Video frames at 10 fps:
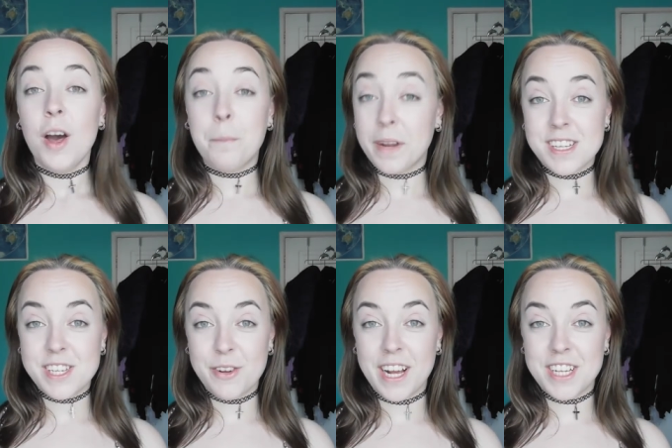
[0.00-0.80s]
But
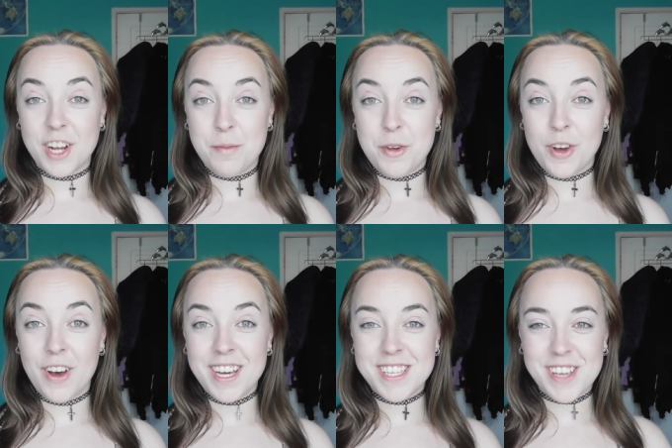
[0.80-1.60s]
until next time, you
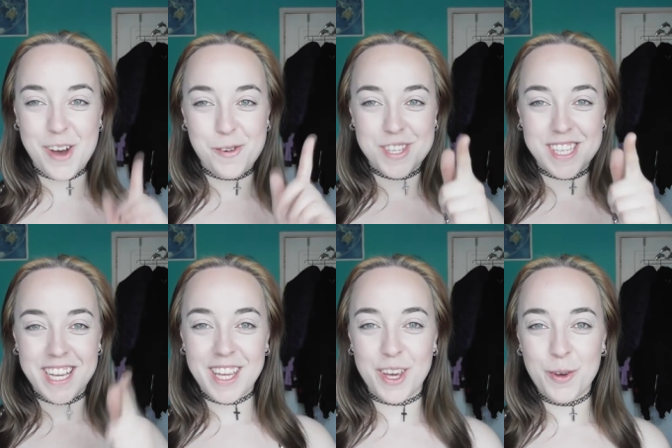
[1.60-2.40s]
guys, I will
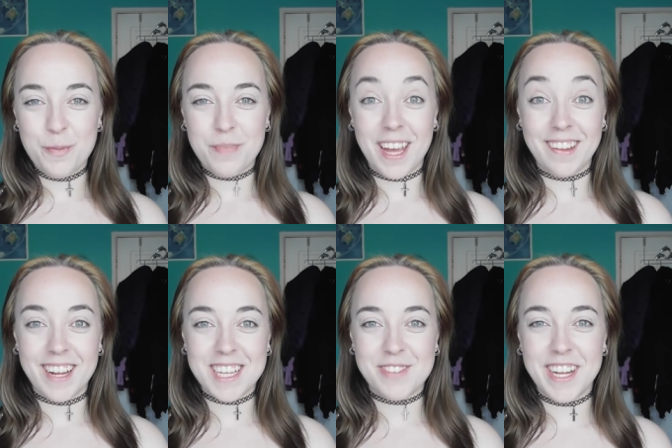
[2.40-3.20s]
see you in the
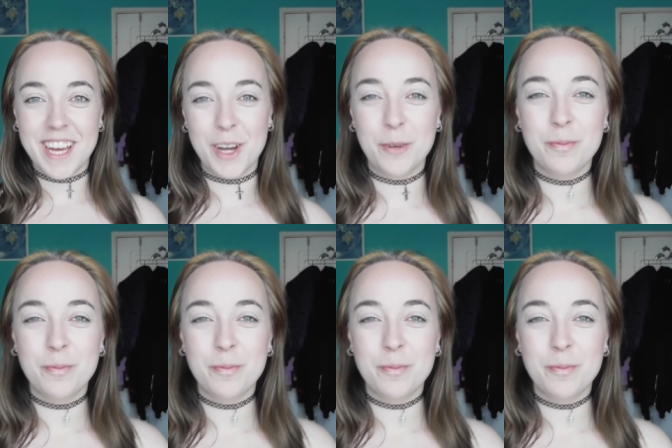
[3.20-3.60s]
next video.